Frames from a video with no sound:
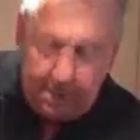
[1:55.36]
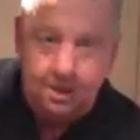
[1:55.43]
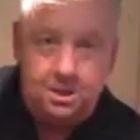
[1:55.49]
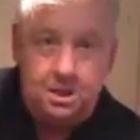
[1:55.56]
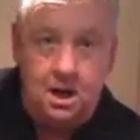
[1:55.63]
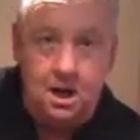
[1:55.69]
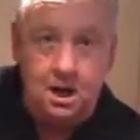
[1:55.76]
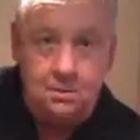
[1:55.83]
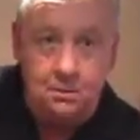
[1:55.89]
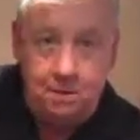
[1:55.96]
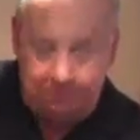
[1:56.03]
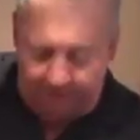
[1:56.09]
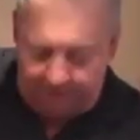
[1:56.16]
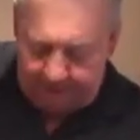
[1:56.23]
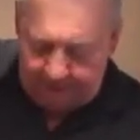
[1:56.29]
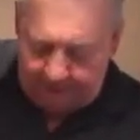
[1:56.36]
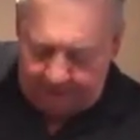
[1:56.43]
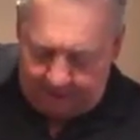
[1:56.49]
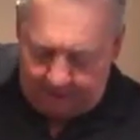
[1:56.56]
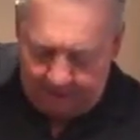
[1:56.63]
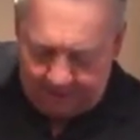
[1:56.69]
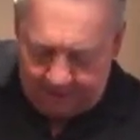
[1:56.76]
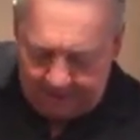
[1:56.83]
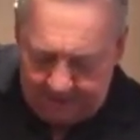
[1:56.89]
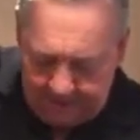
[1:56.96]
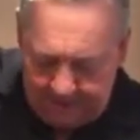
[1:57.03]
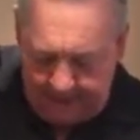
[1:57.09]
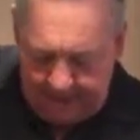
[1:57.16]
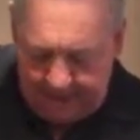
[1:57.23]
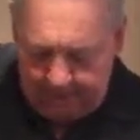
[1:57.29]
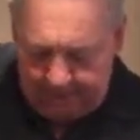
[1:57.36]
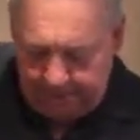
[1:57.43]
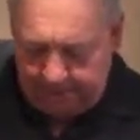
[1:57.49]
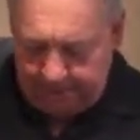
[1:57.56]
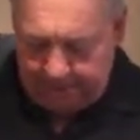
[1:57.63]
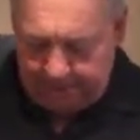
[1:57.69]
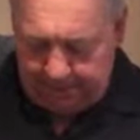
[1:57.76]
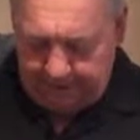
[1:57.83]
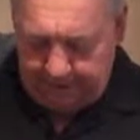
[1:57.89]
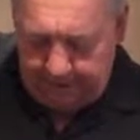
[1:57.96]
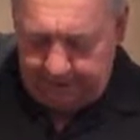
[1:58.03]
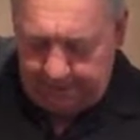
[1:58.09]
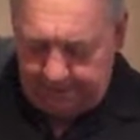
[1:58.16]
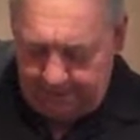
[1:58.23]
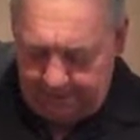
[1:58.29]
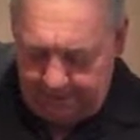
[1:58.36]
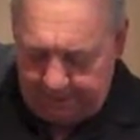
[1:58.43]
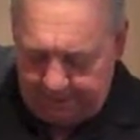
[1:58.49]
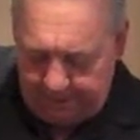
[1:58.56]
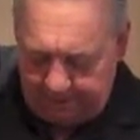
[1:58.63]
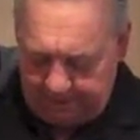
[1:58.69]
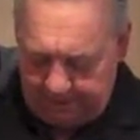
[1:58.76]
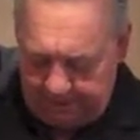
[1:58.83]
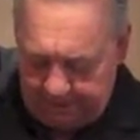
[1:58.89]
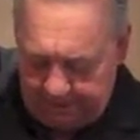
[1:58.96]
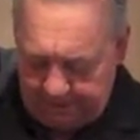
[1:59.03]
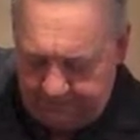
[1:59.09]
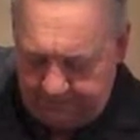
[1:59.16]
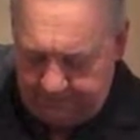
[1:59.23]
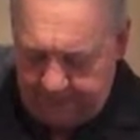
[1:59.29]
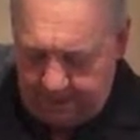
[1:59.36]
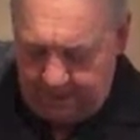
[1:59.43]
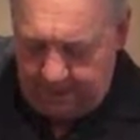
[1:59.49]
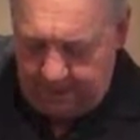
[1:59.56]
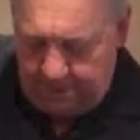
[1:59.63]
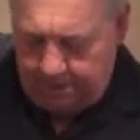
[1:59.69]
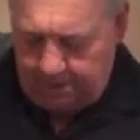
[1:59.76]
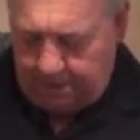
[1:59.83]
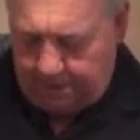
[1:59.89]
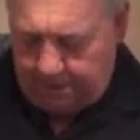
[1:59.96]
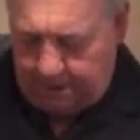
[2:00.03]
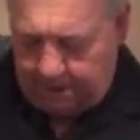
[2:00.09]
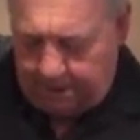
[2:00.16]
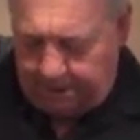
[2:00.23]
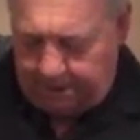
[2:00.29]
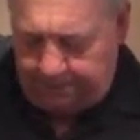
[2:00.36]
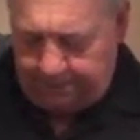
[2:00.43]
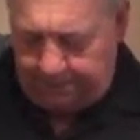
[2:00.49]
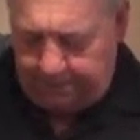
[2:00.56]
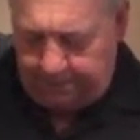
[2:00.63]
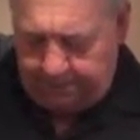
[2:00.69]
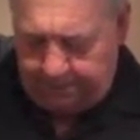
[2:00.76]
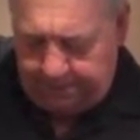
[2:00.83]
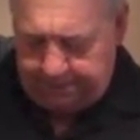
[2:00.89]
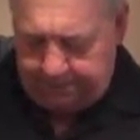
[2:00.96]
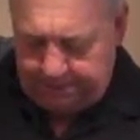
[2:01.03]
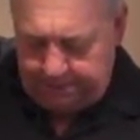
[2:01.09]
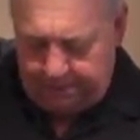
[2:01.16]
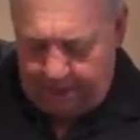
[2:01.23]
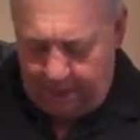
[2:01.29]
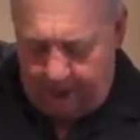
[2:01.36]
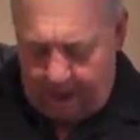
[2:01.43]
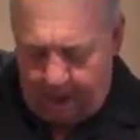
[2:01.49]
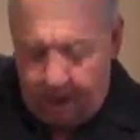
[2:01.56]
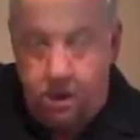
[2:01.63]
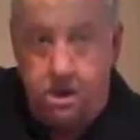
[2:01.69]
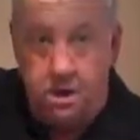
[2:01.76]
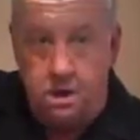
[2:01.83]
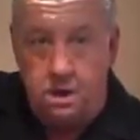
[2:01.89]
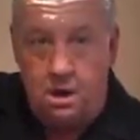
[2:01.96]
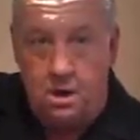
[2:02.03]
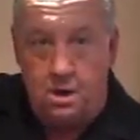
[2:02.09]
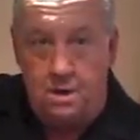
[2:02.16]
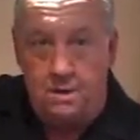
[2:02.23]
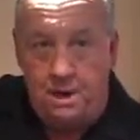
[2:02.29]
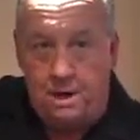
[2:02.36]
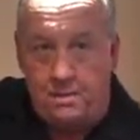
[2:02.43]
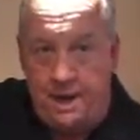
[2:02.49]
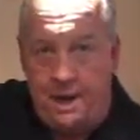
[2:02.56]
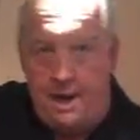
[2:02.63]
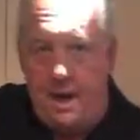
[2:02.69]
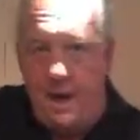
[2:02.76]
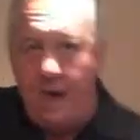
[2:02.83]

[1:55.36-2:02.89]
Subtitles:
It's all in what you think. If people think it's a family recipe, we'll call it a family recipe. Oh, you ready to go back?